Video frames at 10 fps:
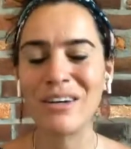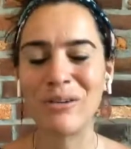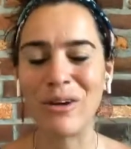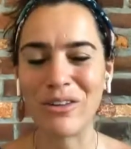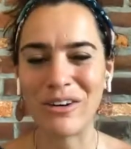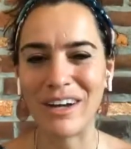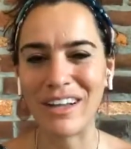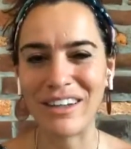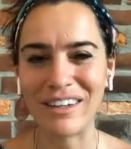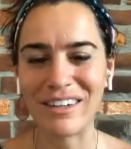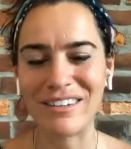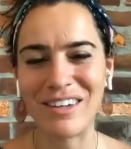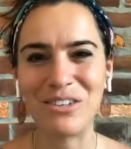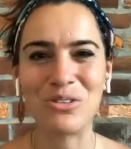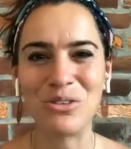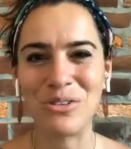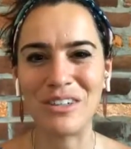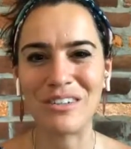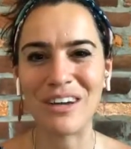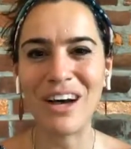whether or not, like I said, you tune
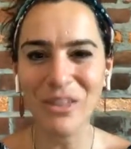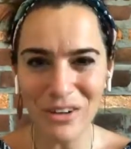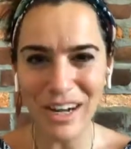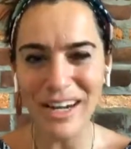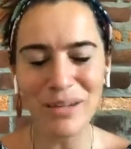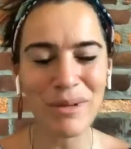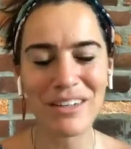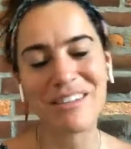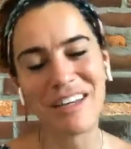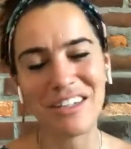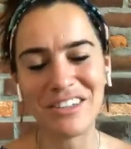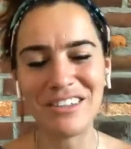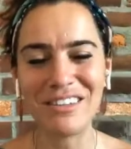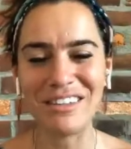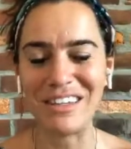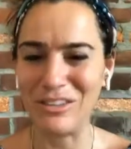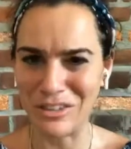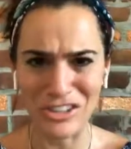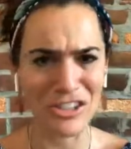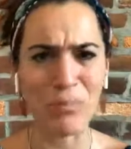into other guided meditations, and you can
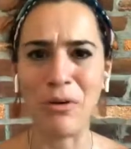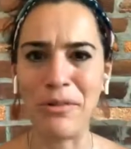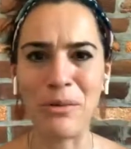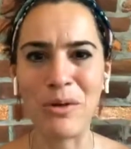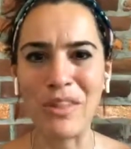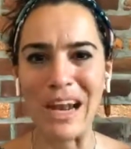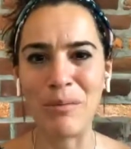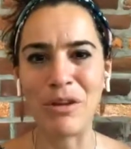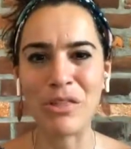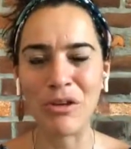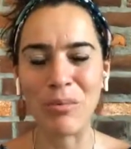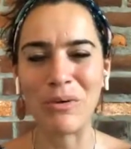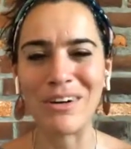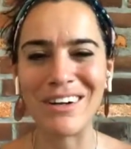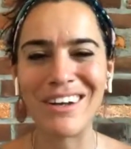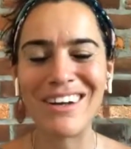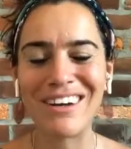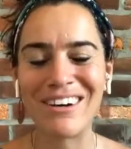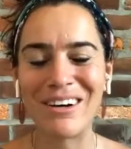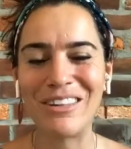jump on the one that I'm going to throw up
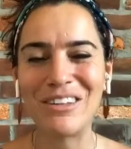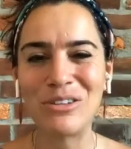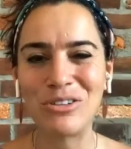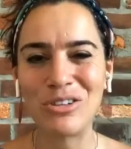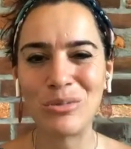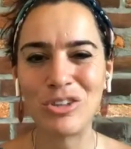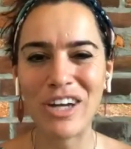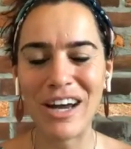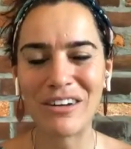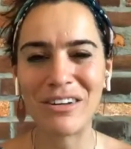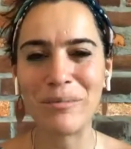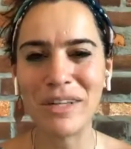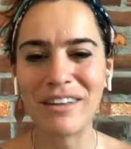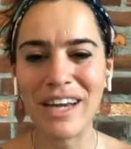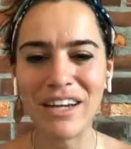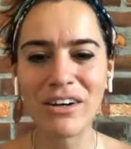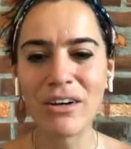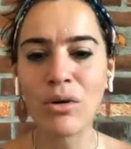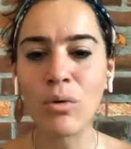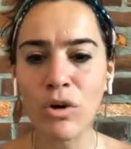on the YouTube channel a bit later,
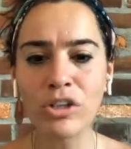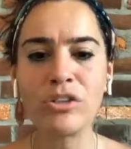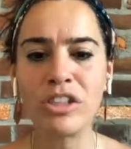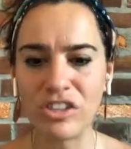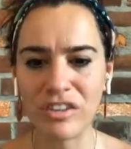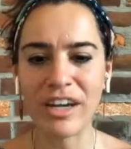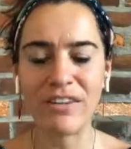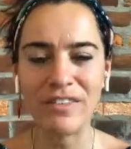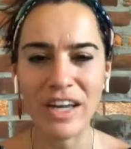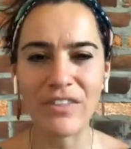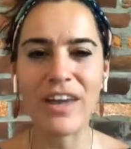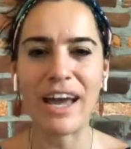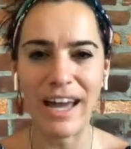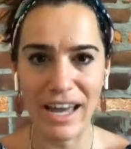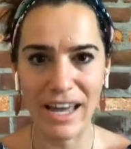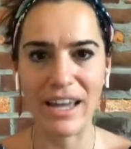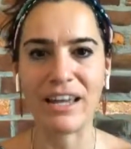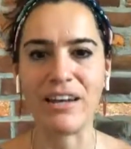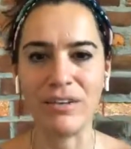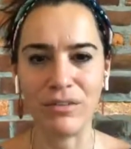or you can just kind of get the hang
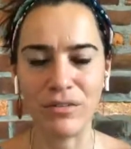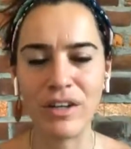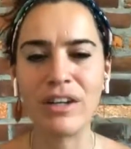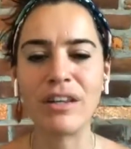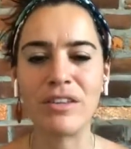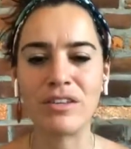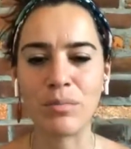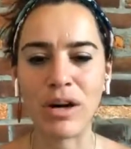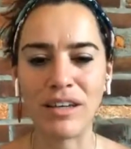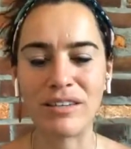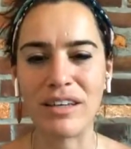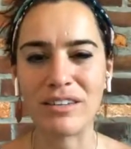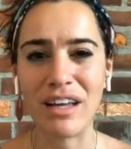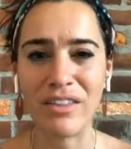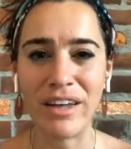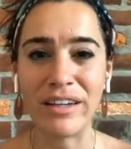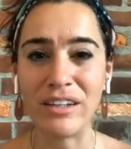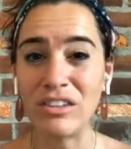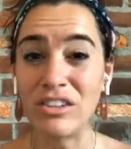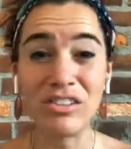of this process and then
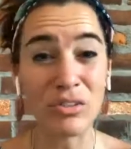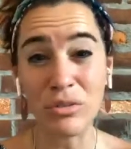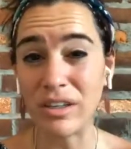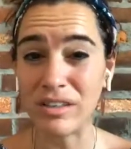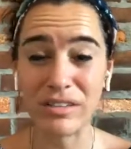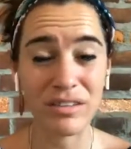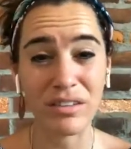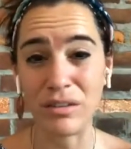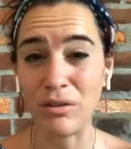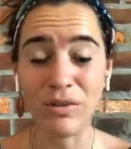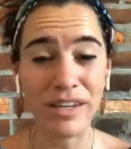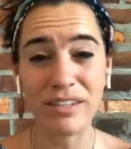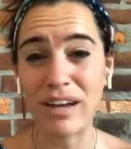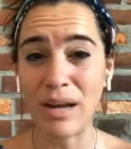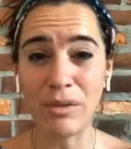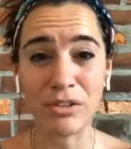just do this. Find a time in your